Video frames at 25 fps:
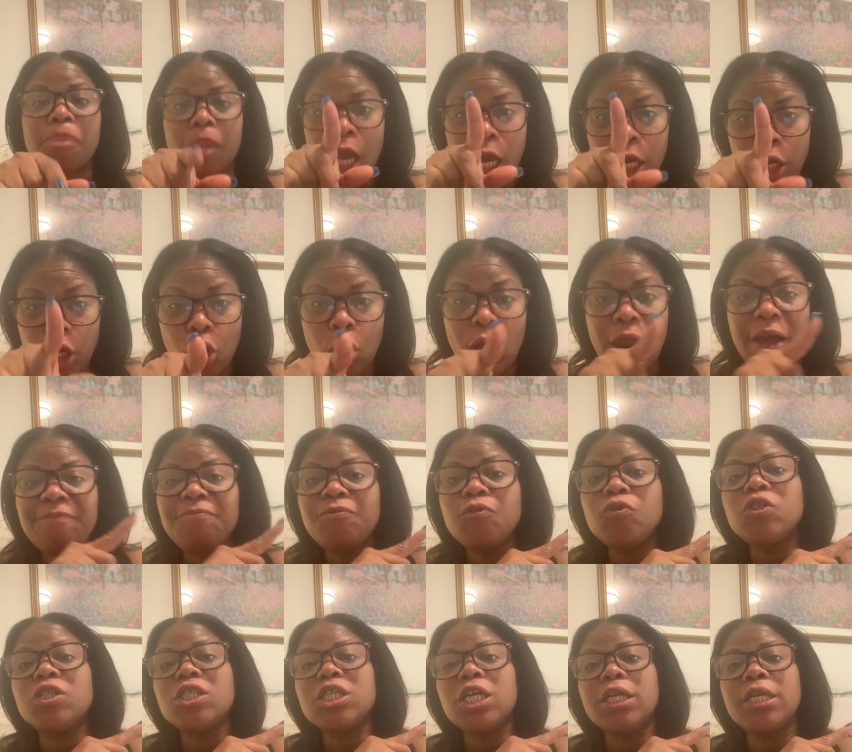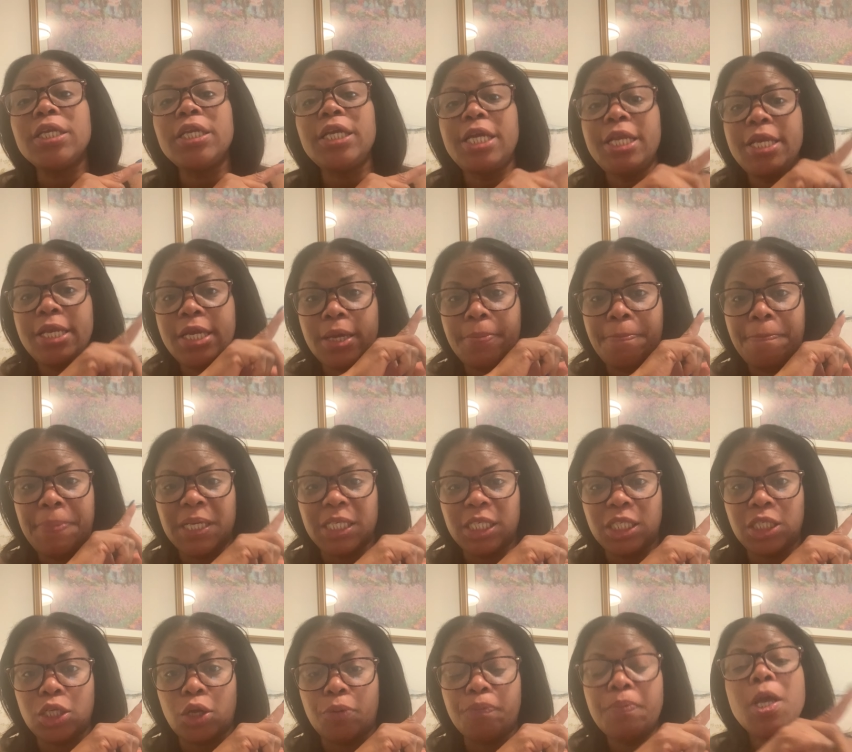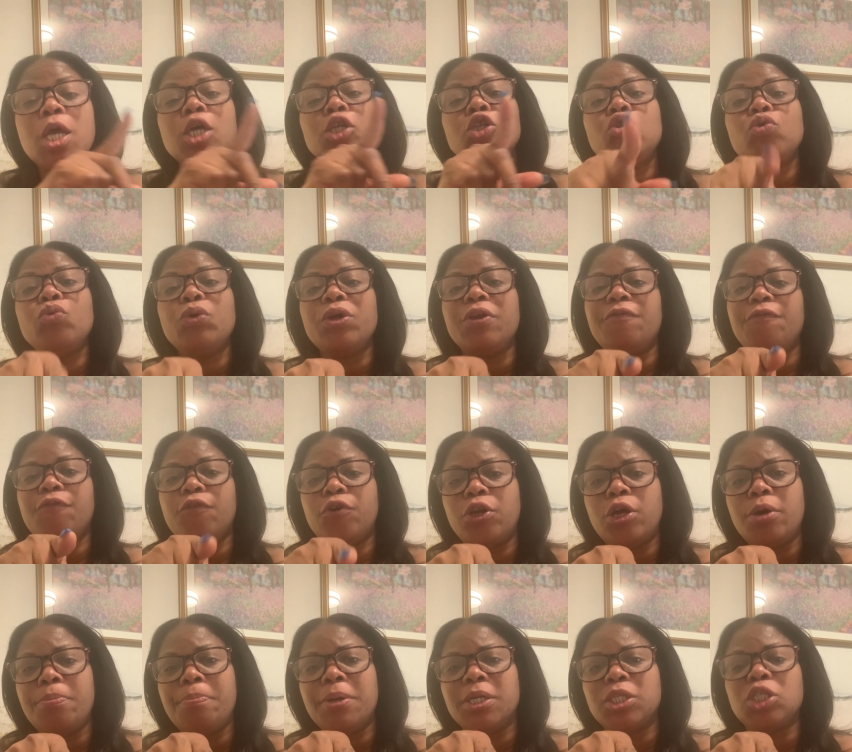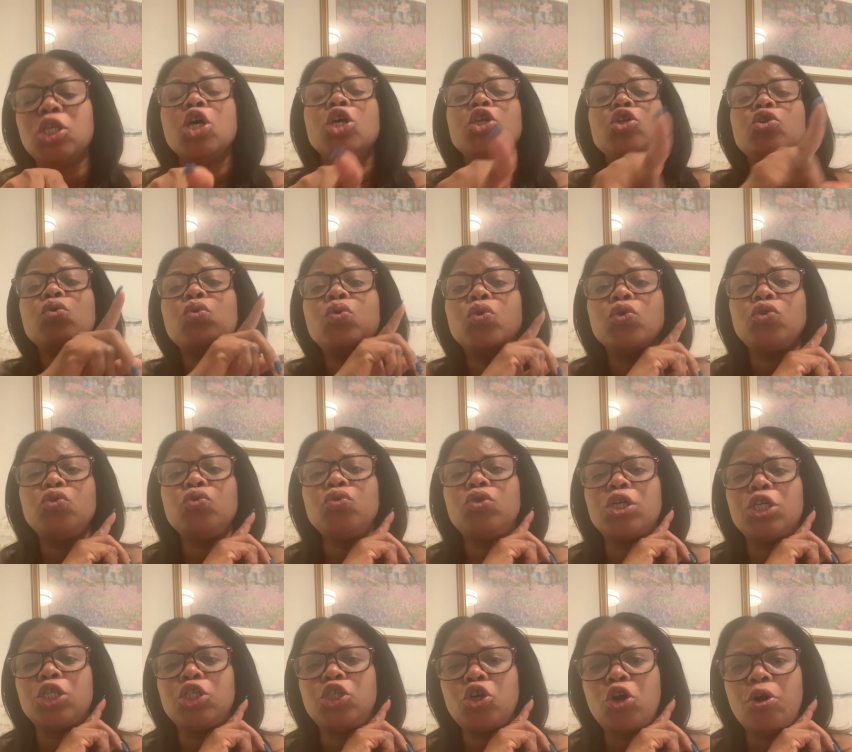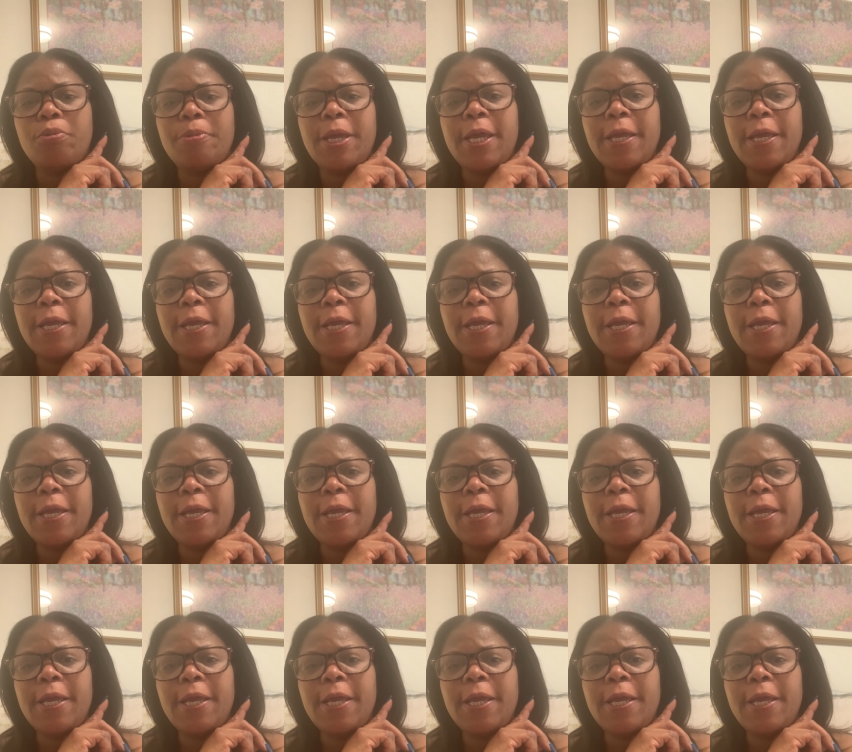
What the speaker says: And you'll have to stand in the bus stop to wait for the bus to go to the job,